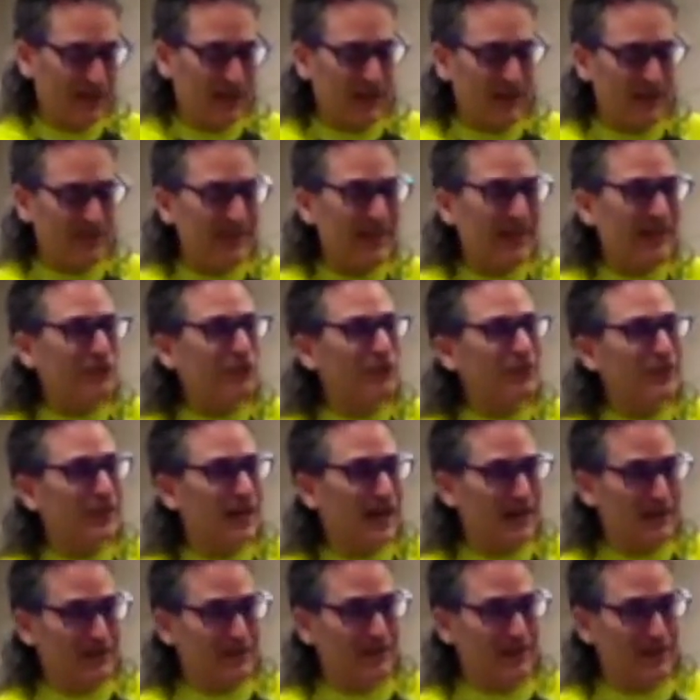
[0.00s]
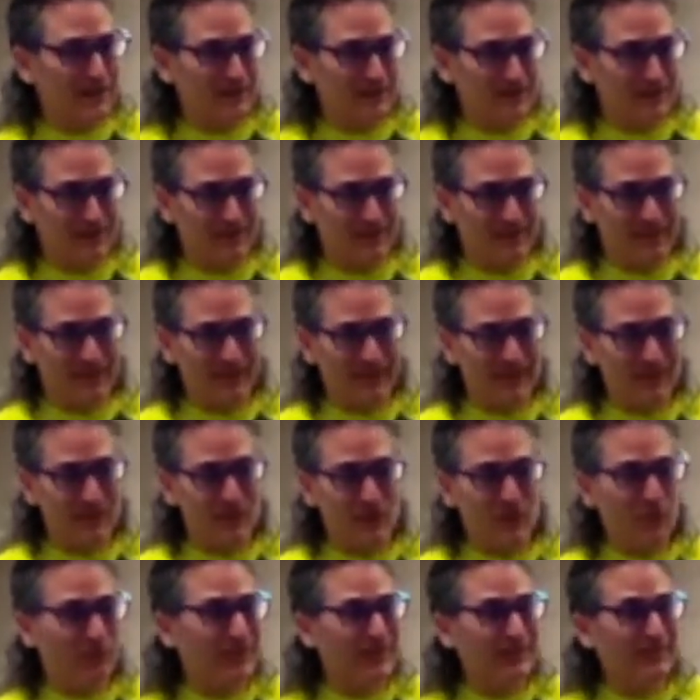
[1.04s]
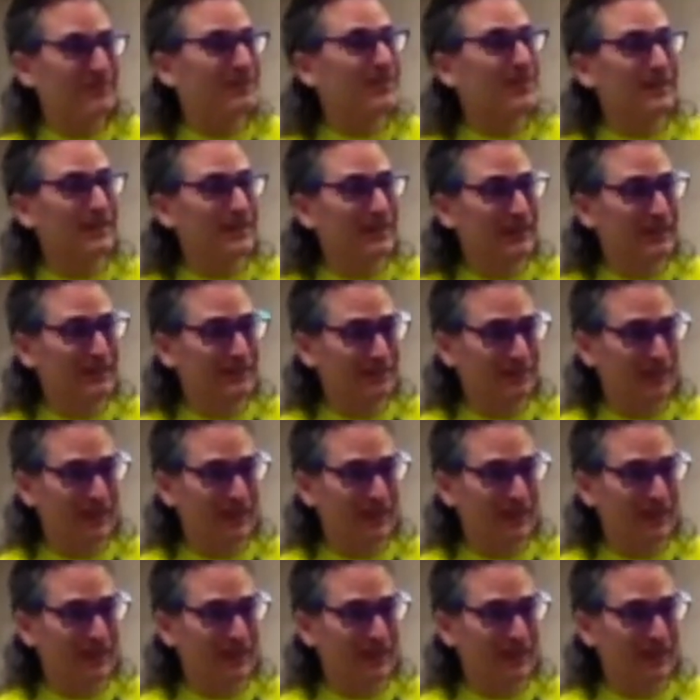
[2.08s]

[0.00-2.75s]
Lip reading: It's actually not tint, it's green tea